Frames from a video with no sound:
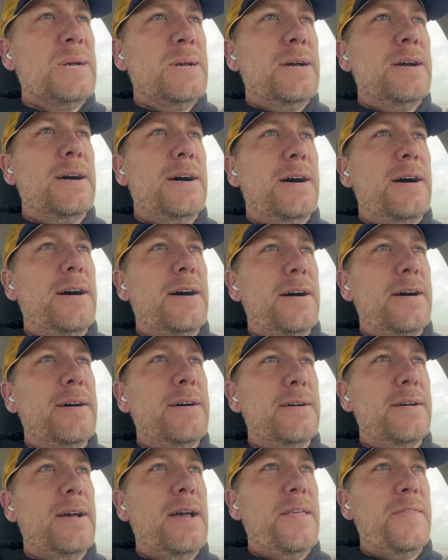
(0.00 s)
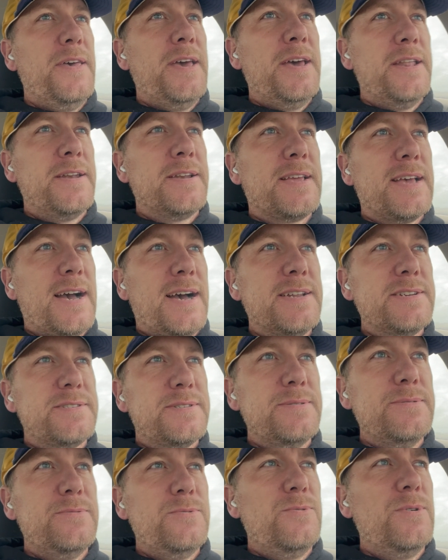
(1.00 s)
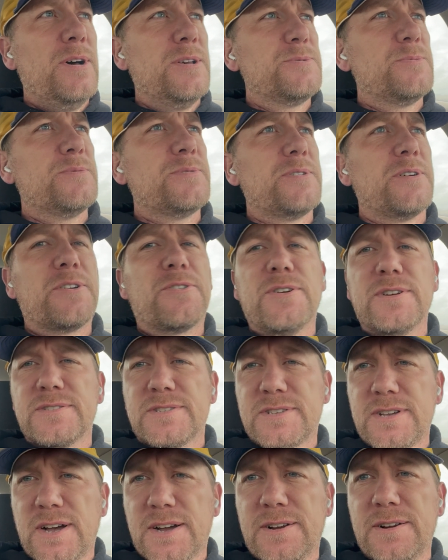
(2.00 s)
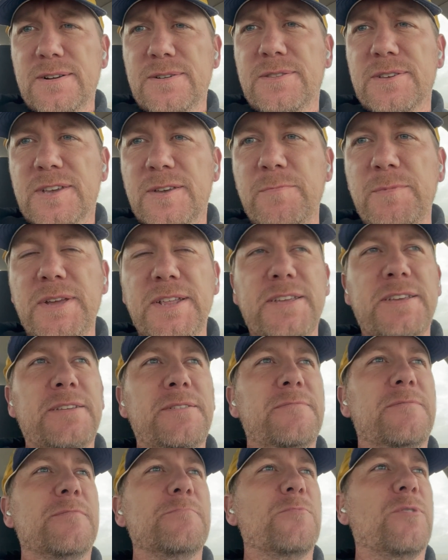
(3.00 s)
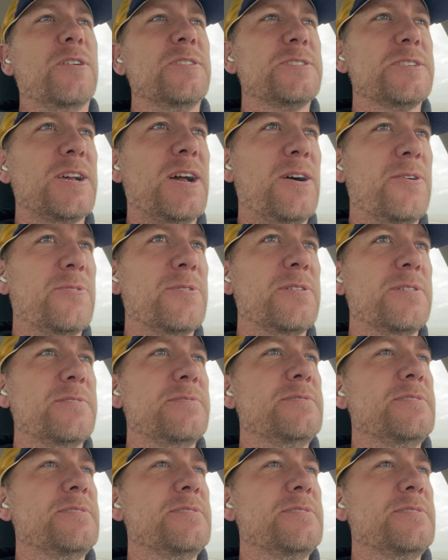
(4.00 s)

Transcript: And then got to, who else was there? Chris Tucker, the comedian from Rush Hour.